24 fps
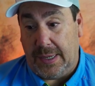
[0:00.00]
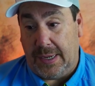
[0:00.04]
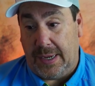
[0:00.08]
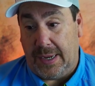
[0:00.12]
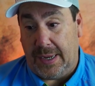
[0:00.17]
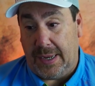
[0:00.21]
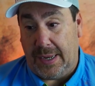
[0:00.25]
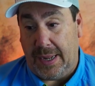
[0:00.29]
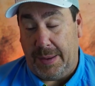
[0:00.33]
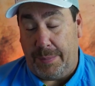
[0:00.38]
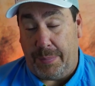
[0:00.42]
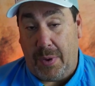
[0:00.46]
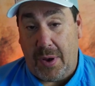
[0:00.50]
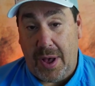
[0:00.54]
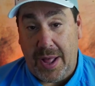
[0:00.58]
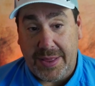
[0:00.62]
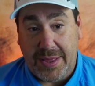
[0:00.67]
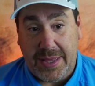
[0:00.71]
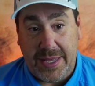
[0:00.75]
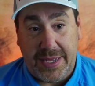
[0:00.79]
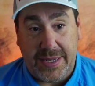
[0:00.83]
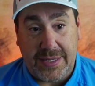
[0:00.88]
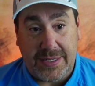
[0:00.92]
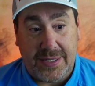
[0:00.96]
I
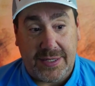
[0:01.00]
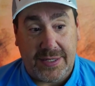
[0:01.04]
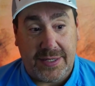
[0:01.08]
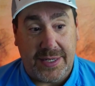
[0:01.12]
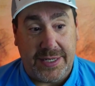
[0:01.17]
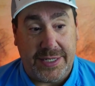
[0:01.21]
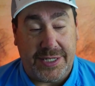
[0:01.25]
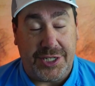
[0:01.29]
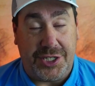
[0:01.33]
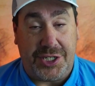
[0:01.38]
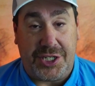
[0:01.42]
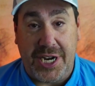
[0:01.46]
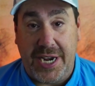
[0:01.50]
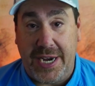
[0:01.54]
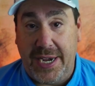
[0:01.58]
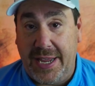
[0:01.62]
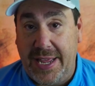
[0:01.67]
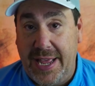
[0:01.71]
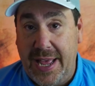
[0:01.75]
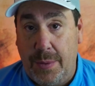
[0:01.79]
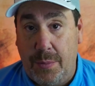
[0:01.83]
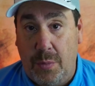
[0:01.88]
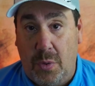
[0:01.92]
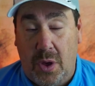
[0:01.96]
bought this. It's a
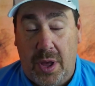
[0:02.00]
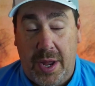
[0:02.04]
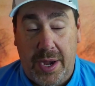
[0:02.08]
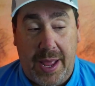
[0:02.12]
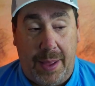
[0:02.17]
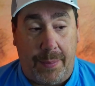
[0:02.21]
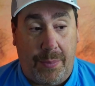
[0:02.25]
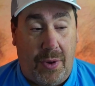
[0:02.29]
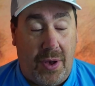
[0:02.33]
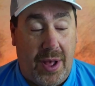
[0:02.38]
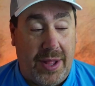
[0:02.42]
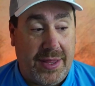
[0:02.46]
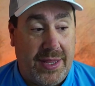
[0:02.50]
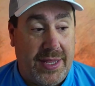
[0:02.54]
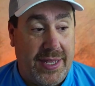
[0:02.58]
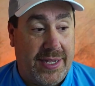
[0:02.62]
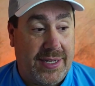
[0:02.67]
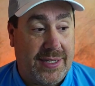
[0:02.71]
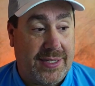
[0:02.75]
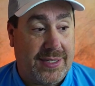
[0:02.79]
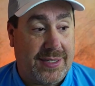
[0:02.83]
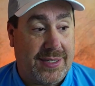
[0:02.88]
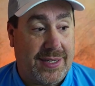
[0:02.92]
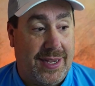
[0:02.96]
JDM one. I bought
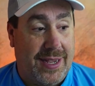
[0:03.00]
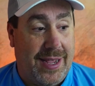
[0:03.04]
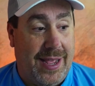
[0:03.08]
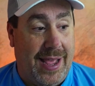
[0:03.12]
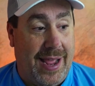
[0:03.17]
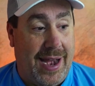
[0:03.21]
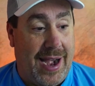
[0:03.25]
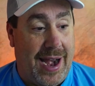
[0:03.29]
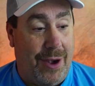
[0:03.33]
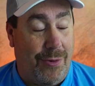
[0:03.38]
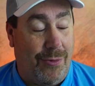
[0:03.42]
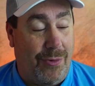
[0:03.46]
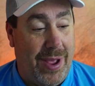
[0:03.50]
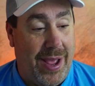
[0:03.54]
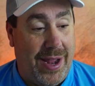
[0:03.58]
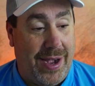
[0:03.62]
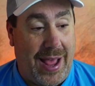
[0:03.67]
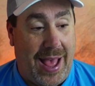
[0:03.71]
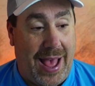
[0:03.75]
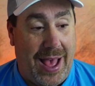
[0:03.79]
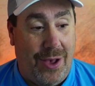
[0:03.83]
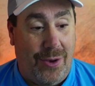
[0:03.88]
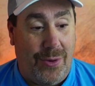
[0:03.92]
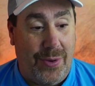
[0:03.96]
this and I read
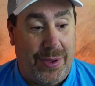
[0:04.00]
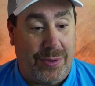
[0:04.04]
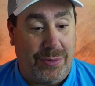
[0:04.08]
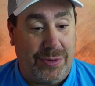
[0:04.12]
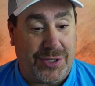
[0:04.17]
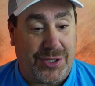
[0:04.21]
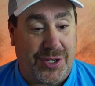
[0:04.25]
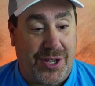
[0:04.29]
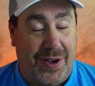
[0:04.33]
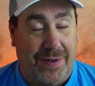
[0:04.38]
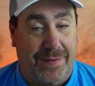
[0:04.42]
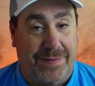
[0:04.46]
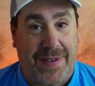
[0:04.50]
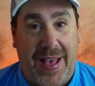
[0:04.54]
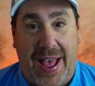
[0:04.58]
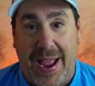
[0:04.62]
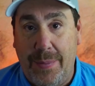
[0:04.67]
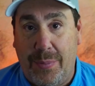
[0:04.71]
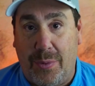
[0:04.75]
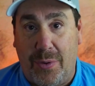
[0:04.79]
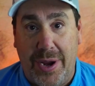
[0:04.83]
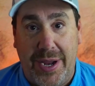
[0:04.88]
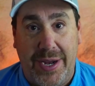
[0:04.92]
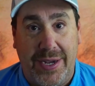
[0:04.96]
how it was going to
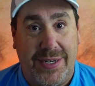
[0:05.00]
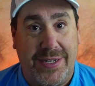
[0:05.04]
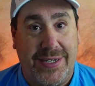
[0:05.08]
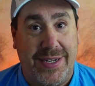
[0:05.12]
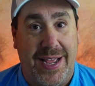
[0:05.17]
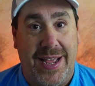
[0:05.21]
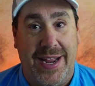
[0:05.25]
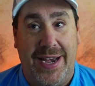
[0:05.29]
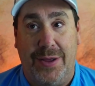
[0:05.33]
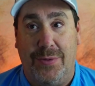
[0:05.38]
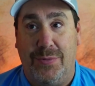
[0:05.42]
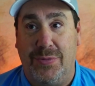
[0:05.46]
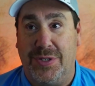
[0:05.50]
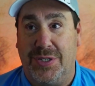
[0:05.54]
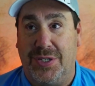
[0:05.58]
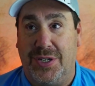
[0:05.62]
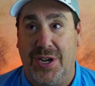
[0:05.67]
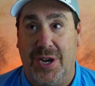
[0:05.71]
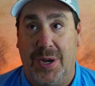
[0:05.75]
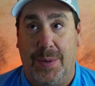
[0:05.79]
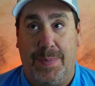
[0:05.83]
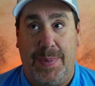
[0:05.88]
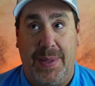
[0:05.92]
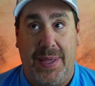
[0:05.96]
vibrate and it was
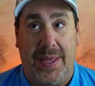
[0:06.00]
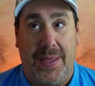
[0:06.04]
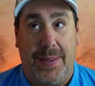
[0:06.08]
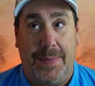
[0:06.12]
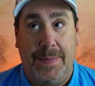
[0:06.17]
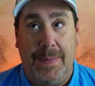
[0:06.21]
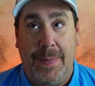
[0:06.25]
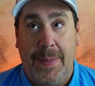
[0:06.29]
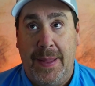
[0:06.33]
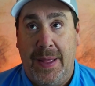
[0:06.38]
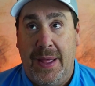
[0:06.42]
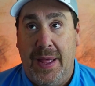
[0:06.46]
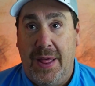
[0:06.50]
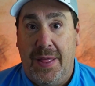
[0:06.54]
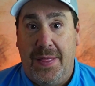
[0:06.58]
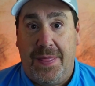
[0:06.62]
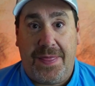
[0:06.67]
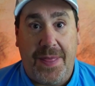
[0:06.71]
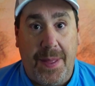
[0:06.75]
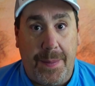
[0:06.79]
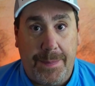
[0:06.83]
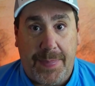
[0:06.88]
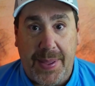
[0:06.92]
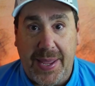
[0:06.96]
going to be
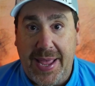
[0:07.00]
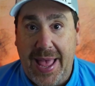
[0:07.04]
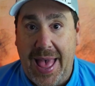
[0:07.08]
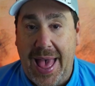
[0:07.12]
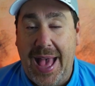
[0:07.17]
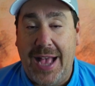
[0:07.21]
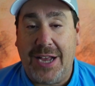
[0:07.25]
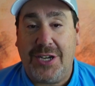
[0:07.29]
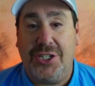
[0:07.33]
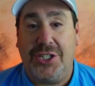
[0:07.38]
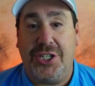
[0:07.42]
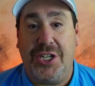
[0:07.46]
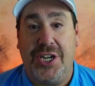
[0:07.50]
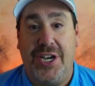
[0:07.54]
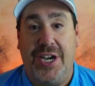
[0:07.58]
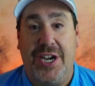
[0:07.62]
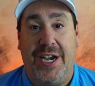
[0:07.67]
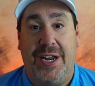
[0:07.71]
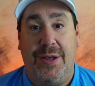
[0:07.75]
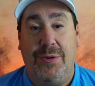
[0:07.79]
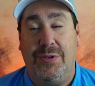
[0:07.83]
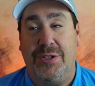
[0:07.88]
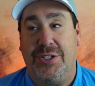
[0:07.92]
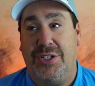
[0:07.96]
thumping action,
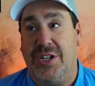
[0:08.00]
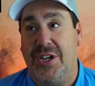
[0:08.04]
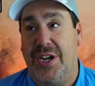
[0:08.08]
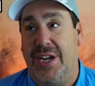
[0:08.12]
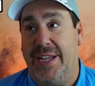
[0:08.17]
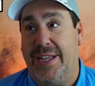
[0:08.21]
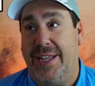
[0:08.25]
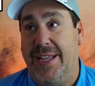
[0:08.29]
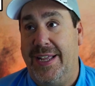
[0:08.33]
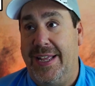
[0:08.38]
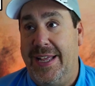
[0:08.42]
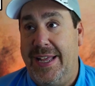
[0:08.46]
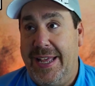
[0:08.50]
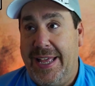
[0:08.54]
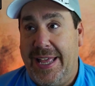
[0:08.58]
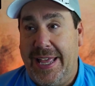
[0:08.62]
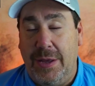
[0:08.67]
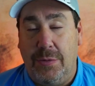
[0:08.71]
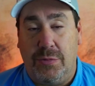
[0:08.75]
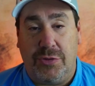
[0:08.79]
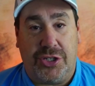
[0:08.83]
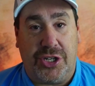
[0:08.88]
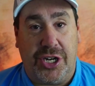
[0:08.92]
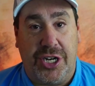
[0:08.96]
and it was
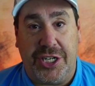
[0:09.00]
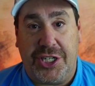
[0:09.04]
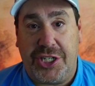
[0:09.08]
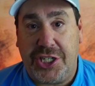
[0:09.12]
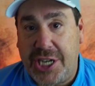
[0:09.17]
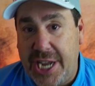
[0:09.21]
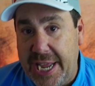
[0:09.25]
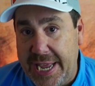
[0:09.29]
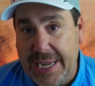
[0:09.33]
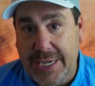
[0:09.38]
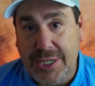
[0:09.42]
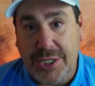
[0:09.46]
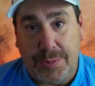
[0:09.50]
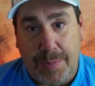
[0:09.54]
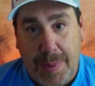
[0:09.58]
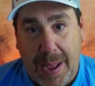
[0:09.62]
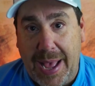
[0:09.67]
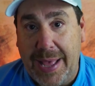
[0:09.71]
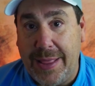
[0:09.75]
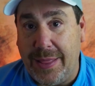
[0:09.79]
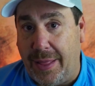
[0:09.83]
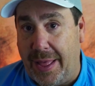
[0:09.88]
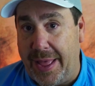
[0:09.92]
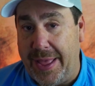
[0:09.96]
gonna change
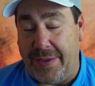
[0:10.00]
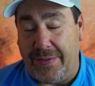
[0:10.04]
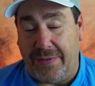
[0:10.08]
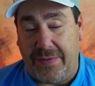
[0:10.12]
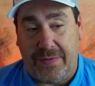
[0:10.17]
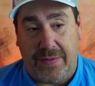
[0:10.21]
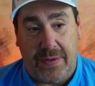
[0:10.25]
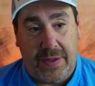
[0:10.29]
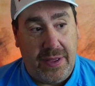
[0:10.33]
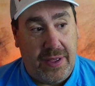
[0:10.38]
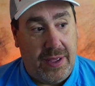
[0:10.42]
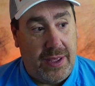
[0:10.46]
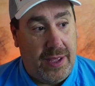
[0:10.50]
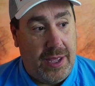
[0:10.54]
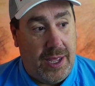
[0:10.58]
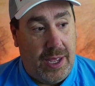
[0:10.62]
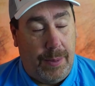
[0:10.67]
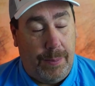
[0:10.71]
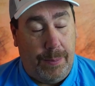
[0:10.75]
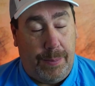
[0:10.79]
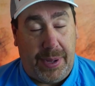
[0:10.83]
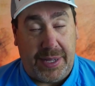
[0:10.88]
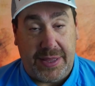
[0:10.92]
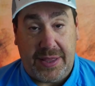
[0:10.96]
my life.
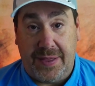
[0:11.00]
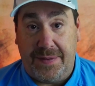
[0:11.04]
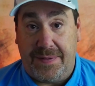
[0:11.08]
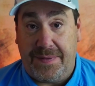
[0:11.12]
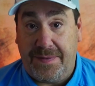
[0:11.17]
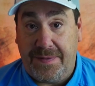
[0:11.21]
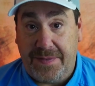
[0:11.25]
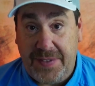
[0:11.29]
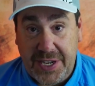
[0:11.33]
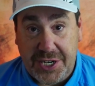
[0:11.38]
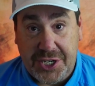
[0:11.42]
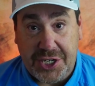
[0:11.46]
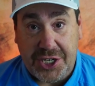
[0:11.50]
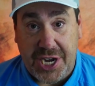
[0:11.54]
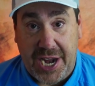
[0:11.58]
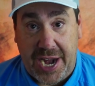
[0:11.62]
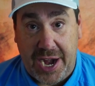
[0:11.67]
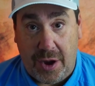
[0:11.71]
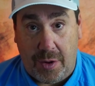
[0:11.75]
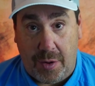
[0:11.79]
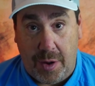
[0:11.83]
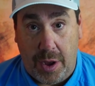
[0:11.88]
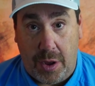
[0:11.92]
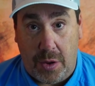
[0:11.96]
But the Fish
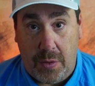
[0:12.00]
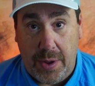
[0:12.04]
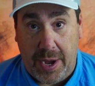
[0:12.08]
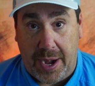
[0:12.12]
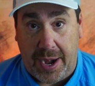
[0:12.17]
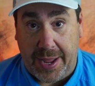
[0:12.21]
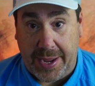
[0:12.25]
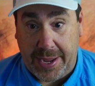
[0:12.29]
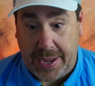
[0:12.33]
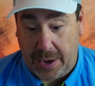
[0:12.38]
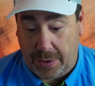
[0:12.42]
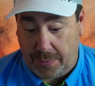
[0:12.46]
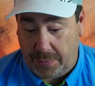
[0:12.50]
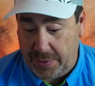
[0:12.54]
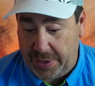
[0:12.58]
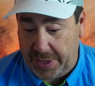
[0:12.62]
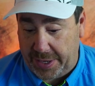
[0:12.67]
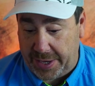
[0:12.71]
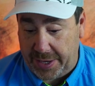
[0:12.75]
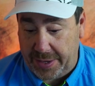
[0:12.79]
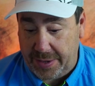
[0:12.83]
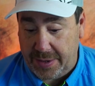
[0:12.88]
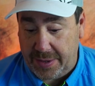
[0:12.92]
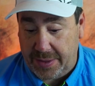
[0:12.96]
Arrow, and I gotta
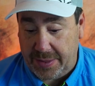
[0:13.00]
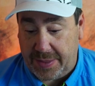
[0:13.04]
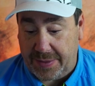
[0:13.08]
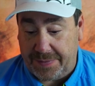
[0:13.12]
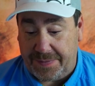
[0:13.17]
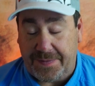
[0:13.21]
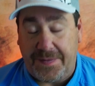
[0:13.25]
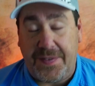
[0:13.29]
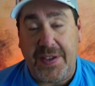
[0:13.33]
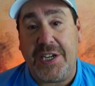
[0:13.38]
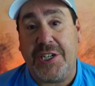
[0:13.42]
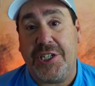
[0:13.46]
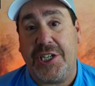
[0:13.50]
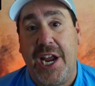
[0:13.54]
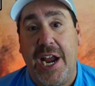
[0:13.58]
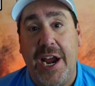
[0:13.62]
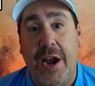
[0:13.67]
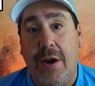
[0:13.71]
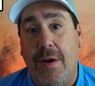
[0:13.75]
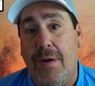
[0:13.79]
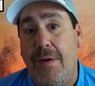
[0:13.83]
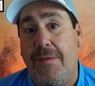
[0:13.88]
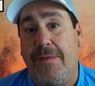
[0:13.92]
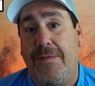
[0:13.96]
read it, the Fish
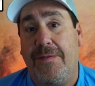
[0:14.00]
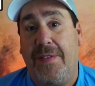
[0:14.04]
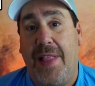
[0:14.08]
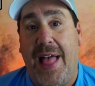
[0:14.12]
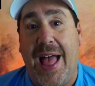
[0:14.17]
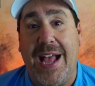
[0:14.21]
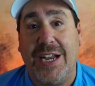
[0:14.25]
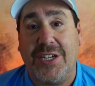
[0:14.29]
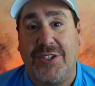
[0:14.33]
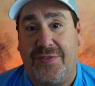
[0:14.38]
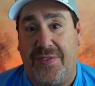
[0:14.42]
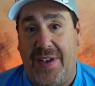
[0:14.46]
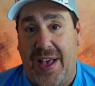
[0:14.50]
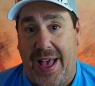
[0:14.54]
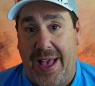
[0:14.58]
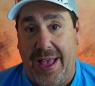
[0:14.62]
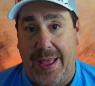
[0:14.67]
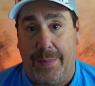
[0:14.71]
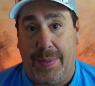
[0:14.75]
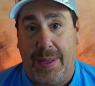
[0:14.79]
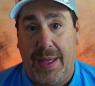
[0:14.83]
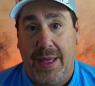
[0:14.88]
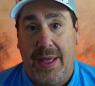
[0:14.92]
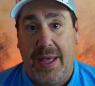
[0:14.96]
Arrow Flash
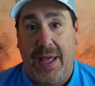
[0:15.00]
Vibe.